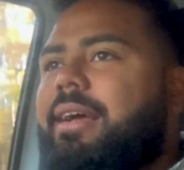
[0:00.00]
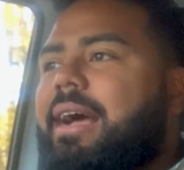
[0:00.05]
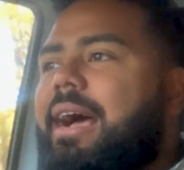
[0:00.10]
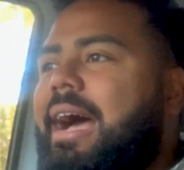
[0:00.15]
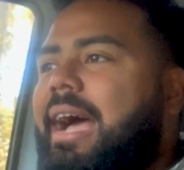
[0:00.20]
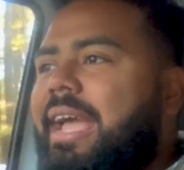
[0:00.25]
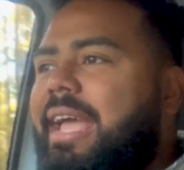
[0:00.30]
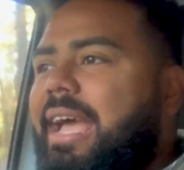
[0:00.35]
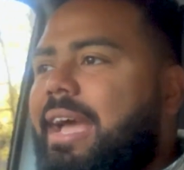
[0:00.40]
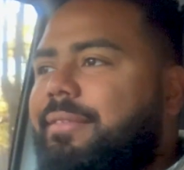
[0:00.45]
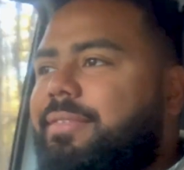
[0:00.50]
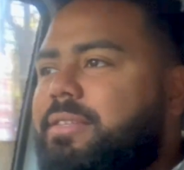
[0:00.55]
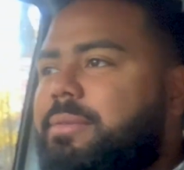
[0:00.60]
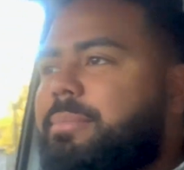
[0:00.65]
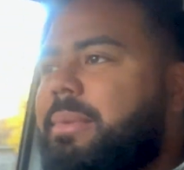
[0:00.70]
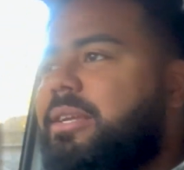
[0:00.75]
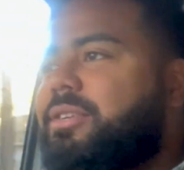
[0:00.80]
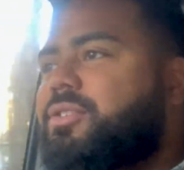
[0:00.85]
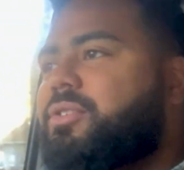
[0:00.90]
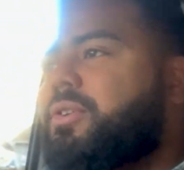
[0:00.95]
I have to
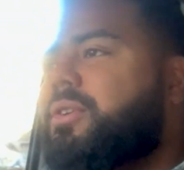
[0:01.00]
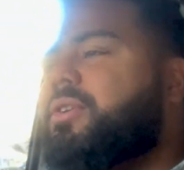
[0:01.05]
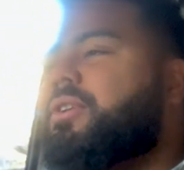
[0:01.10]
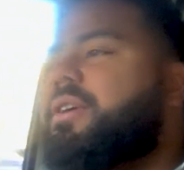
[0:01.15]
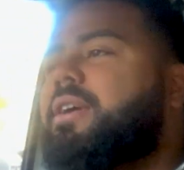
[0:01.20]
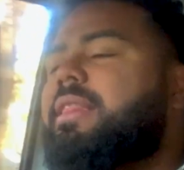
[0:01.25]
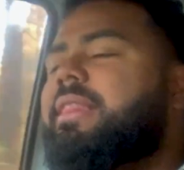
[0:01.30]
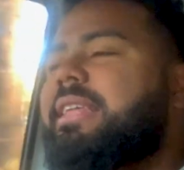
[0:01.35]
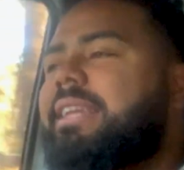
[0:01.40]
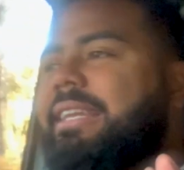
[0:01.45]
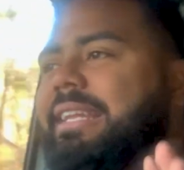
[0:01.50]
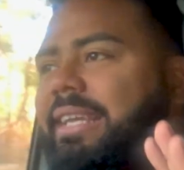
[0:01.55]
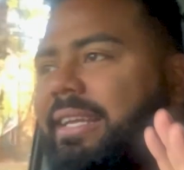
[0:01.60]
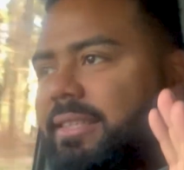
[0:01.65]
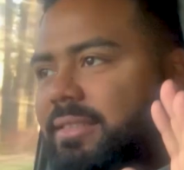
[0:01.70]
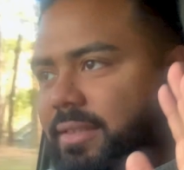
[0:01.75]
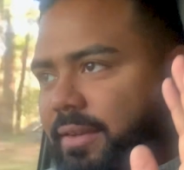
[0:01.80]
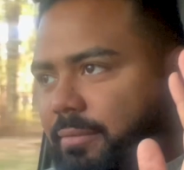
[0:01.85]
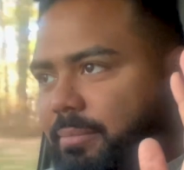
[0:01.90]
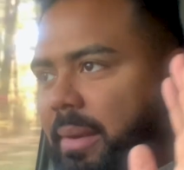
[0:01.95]
make sure the
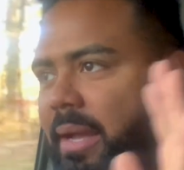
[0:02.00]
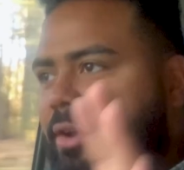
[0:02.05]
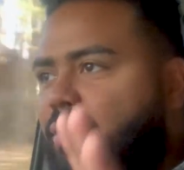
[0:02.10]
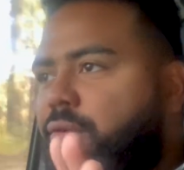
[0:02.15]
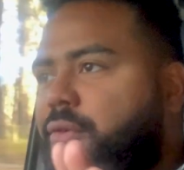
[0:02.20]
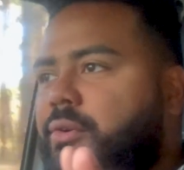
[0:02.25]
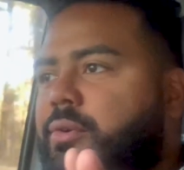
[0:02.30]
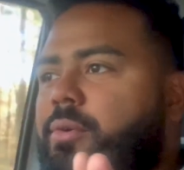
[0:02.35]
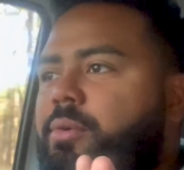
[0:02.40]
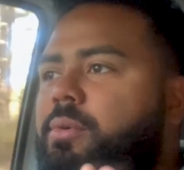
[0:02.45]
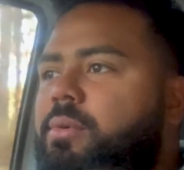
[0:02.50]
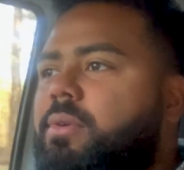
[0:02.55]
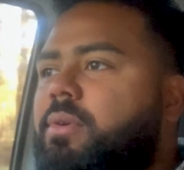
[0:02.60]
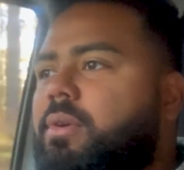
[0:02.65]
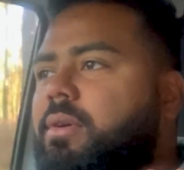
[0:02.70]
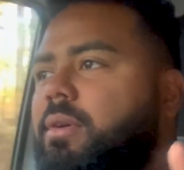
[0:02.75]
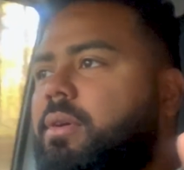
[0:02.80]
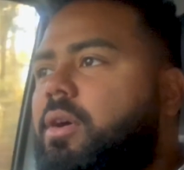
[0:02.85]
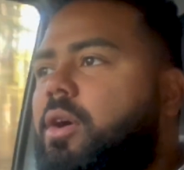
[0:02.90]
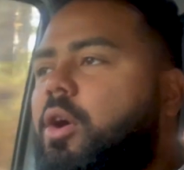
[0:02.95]
needs of my crew
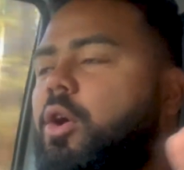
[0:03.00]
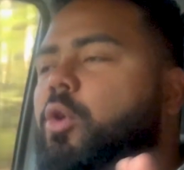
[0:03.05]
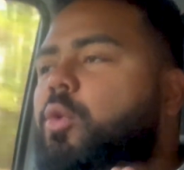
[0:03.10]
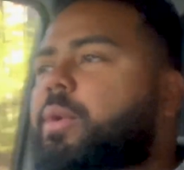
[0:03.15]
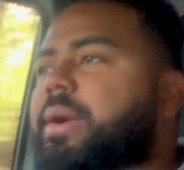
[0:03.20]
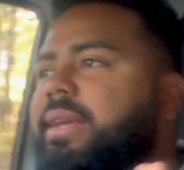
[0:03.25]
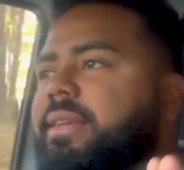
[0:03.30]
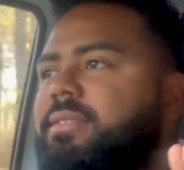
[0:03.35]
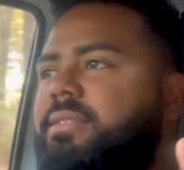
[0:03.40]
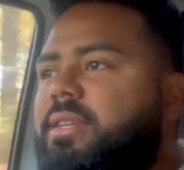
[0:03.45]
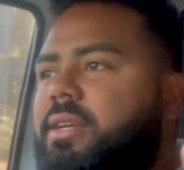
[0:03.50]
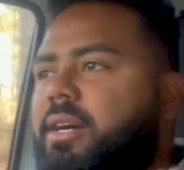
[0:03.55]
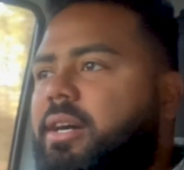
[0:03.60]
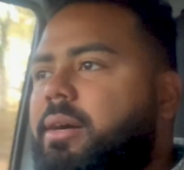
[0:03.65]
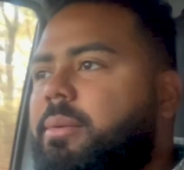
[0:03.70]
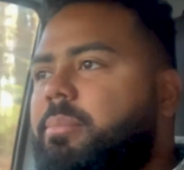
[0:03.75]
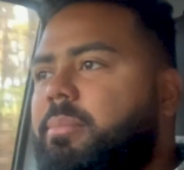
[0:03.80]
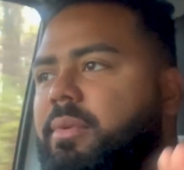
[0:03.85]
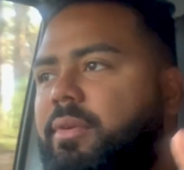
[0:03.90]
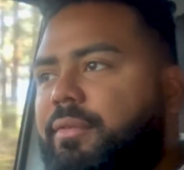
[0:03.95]
always
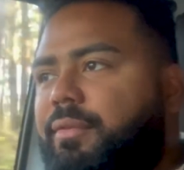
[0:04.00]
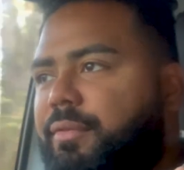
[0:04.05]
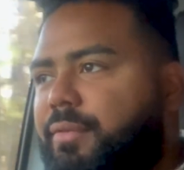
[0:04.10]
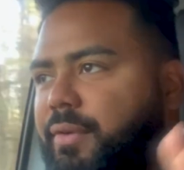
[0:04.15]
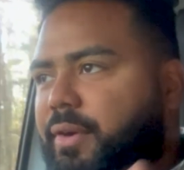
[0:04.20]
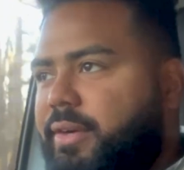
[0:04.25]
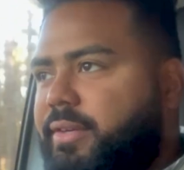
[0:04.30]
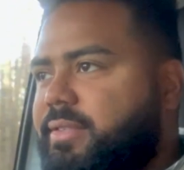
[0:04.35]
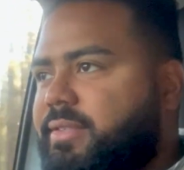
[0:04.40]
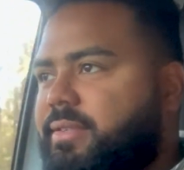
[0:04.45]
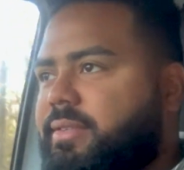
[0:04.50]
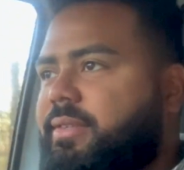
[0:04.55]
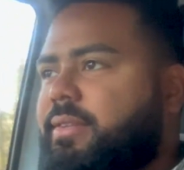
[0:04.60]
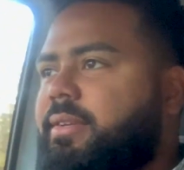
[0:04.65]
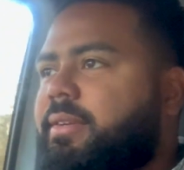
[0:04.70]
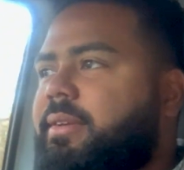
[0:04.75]
come first.